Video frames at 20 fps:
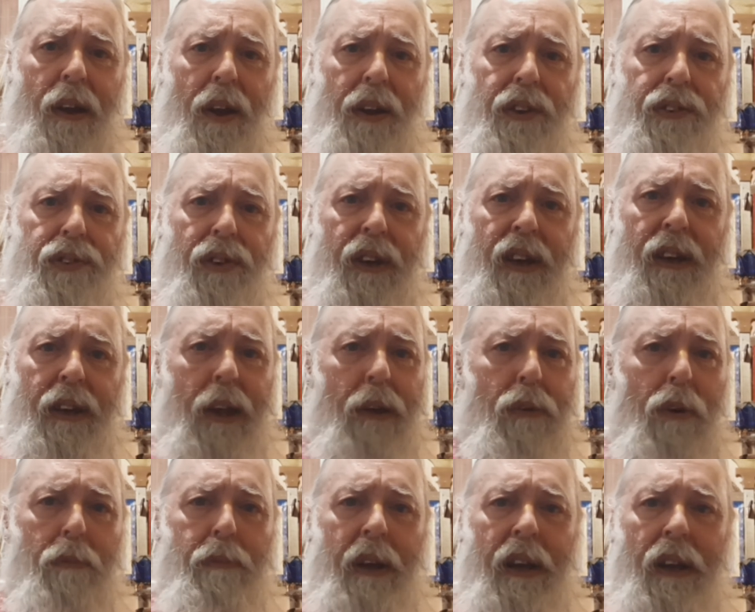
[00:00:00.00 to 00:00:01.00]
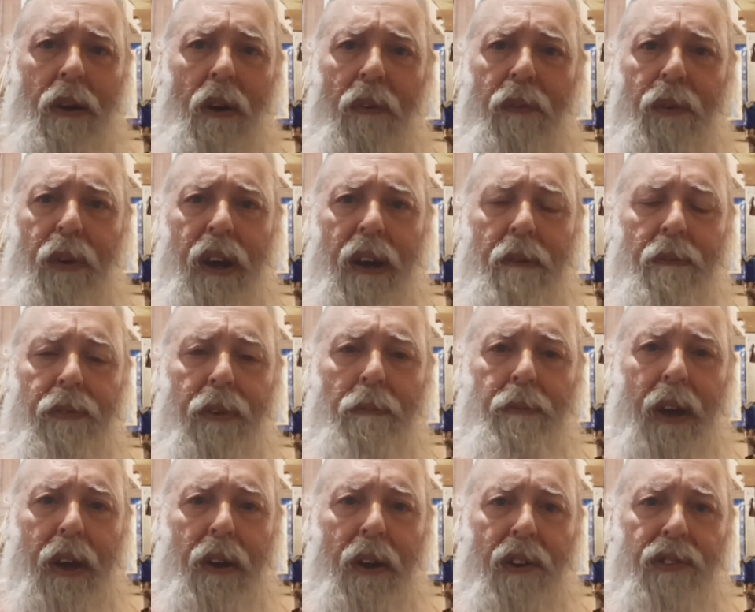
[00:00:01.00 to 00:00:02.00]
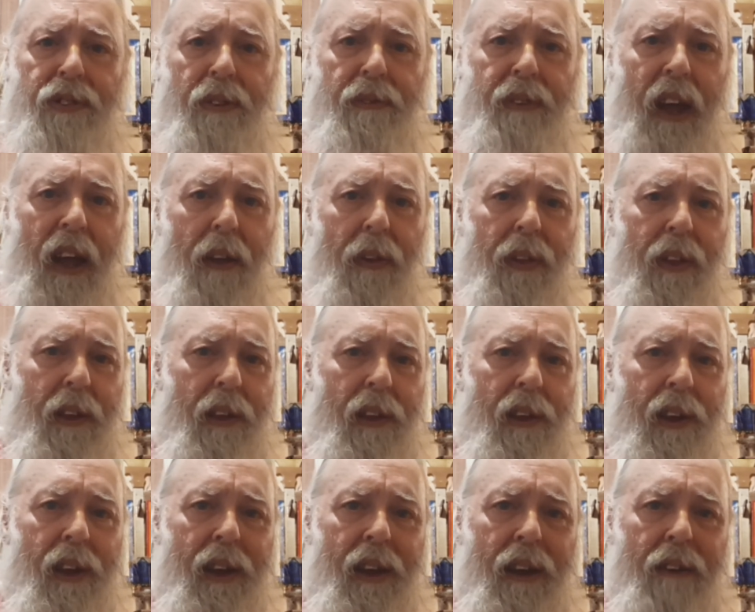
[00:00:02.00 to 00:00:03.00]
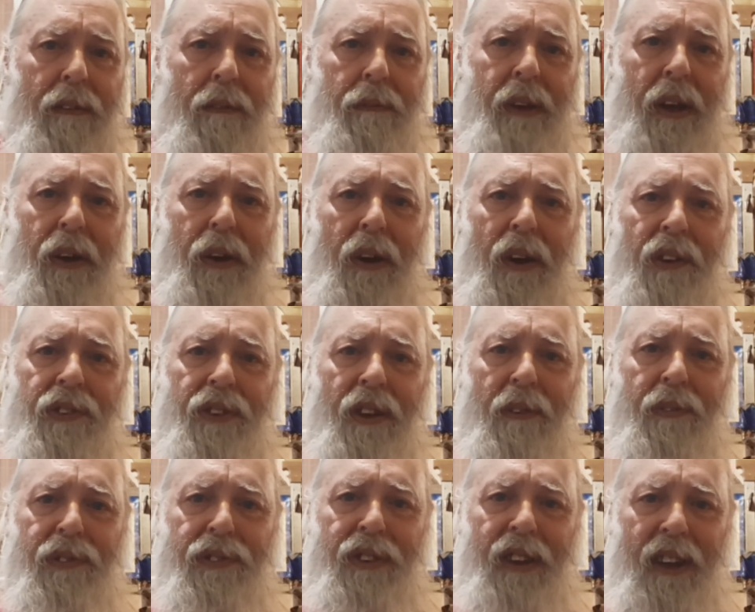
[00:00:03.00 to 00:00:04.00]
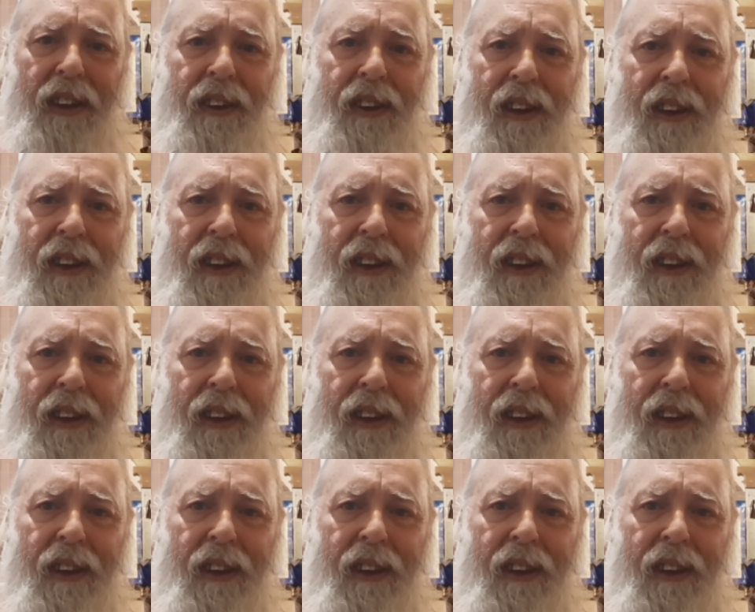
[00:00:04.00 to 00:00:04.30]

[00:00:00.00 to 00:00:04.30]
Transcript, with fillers: a tree, there would be no freedom from the curse of death, from the curse of sin.